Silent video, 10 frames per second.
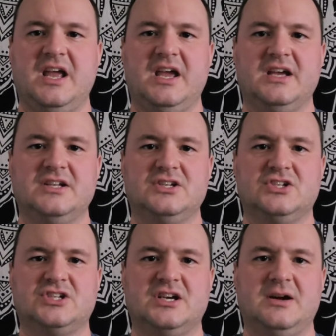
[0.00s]

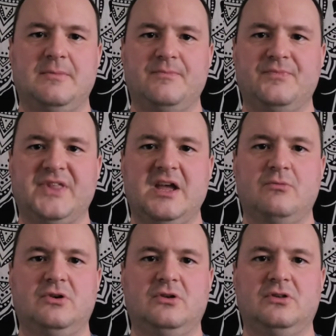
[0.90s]
and um,
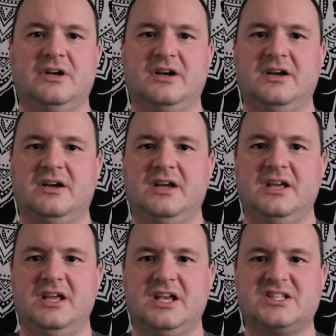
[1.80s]
they will uh,
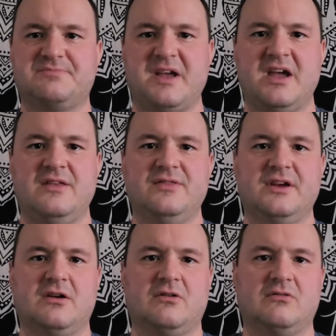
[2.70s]

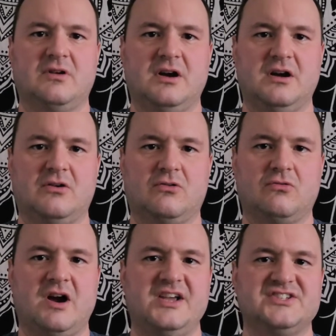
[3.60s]
expand their uh,
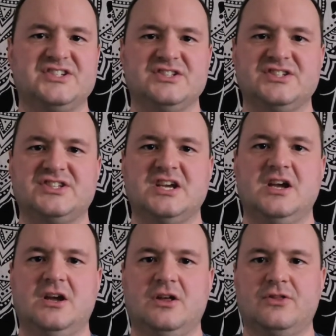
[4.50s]
horizons
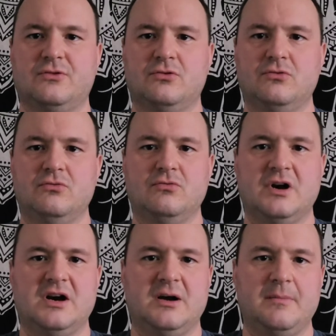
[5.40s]

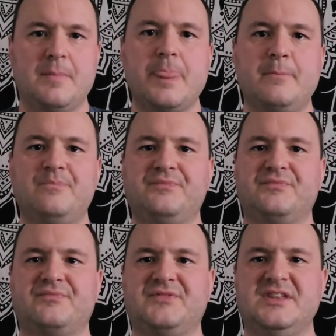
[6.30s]
through um,
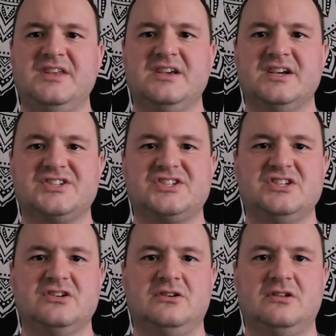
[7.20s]
the uh,
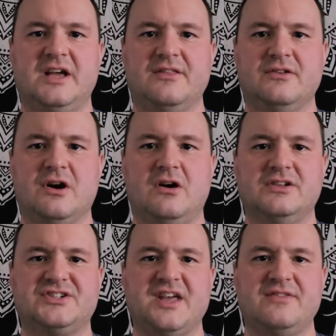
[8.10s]
skill and the
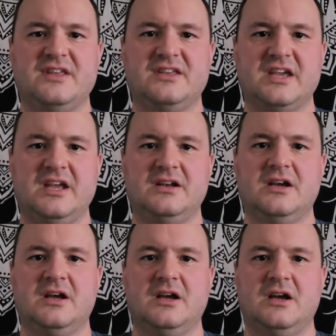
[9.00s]
knowledge that they
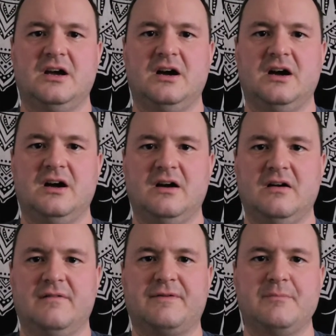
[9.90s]
gain
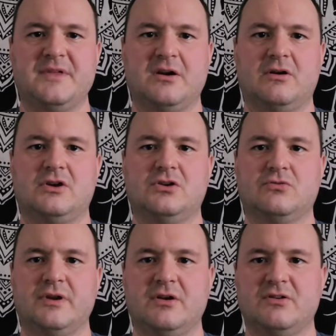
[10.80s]
uh, from their
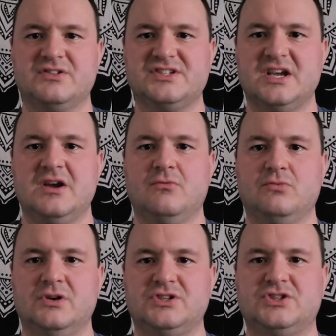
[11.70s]
careers,
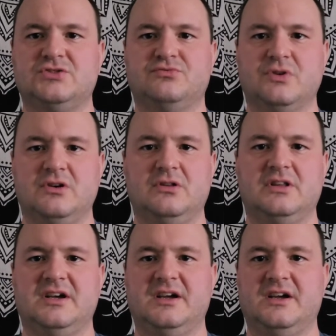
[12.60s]
which
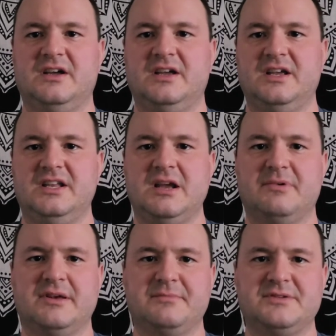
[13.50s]
will uh,
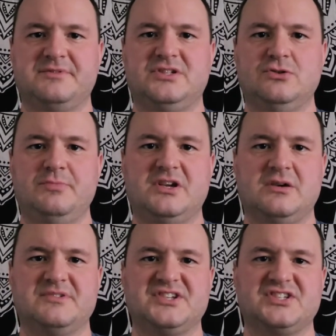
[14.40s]
enable them to, to
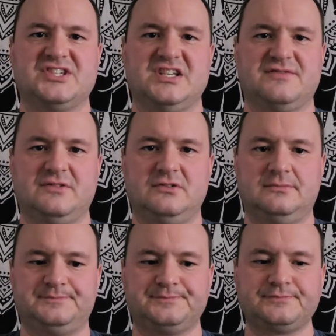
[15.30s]
become
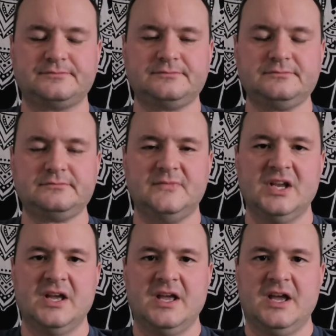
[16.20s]
successful.
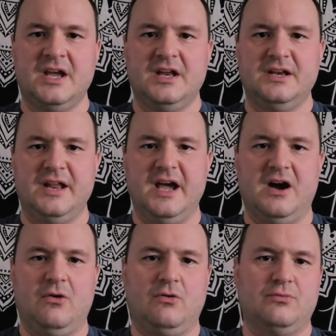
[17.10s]

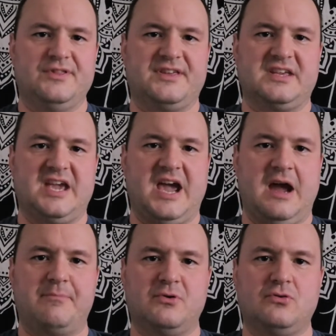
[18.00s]
Now, with
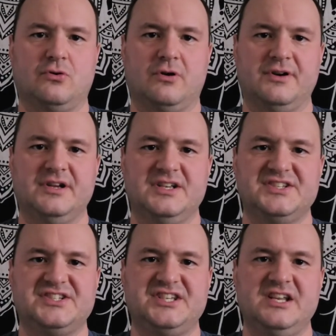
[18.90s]
Capricorn
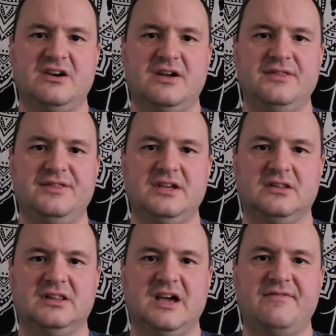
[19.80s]
sitting on the
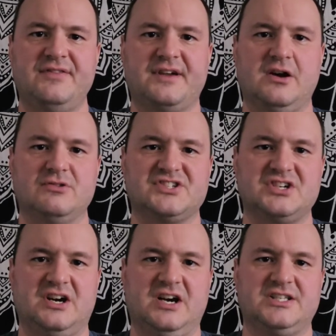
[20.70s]
11th
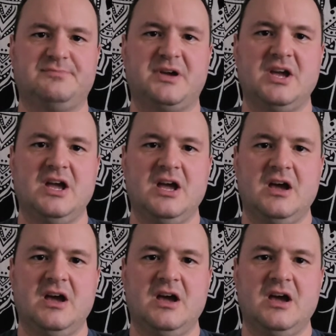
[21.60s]
house cusp,